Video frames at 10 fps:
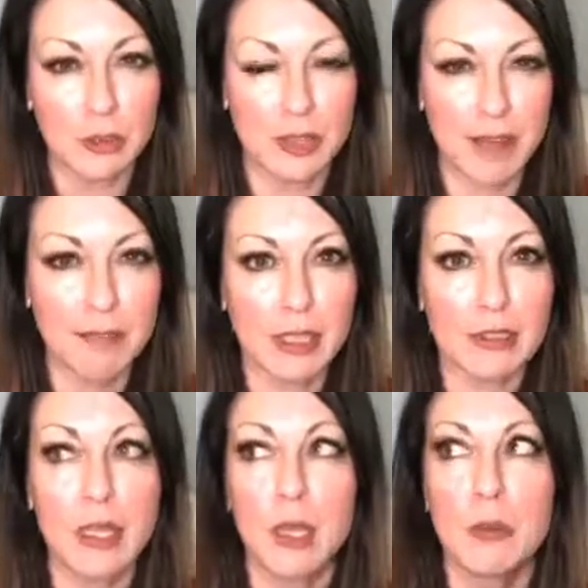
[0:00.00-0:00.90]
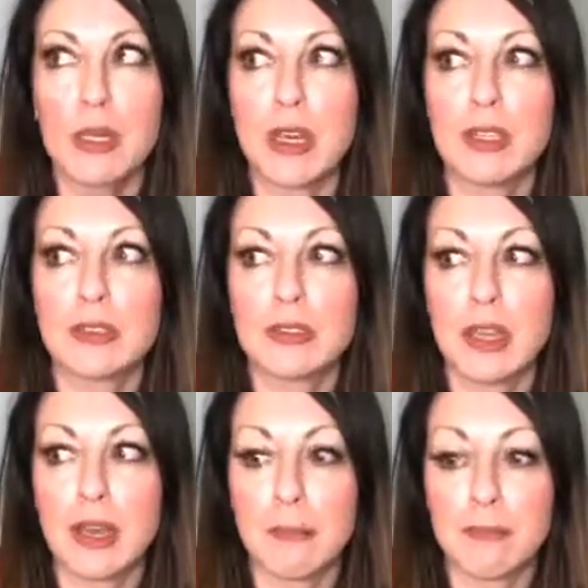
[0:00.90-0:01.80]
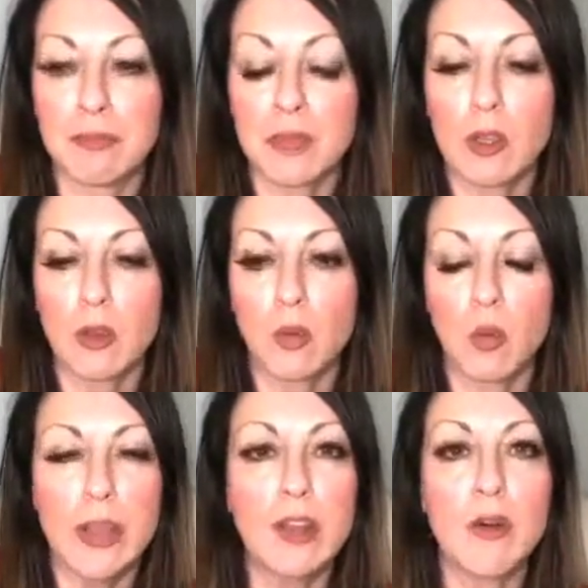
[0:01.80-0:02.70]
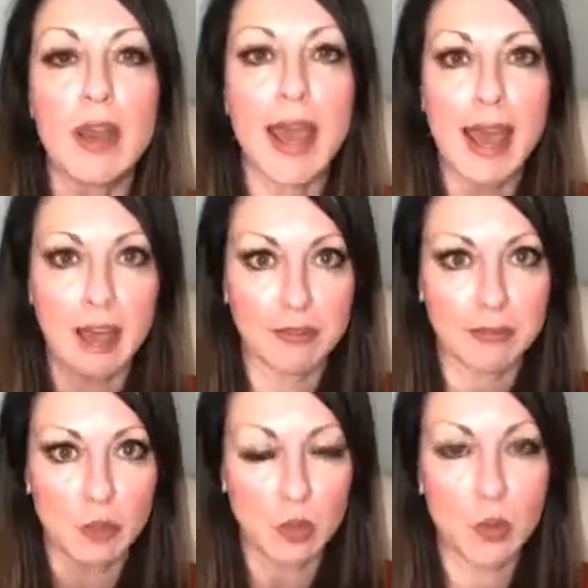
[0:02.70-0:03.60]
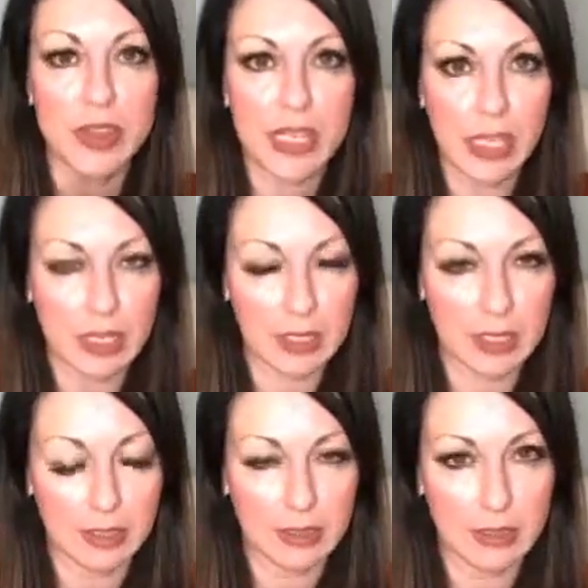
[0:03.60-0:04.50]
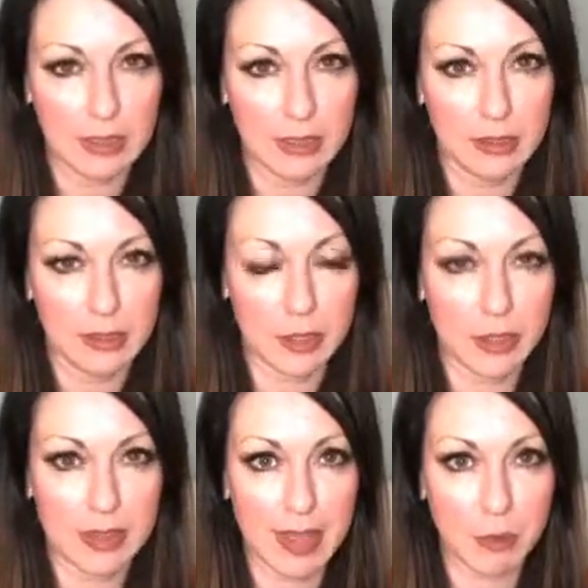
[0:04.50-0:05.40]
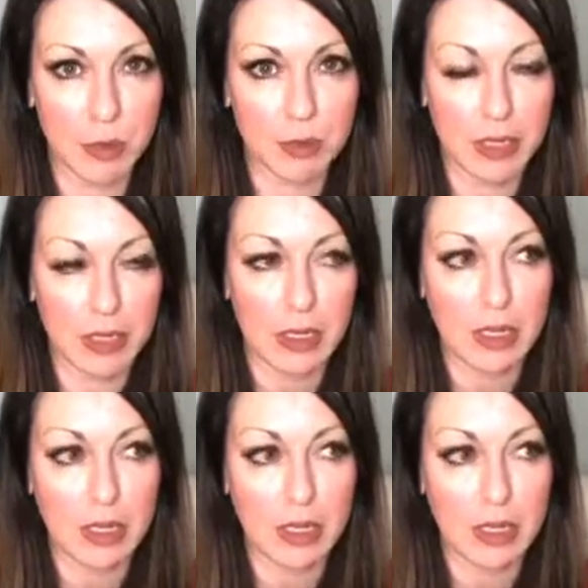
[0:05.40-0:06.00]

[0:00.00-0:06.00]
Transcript: Netflix because we don't have to think during that movie,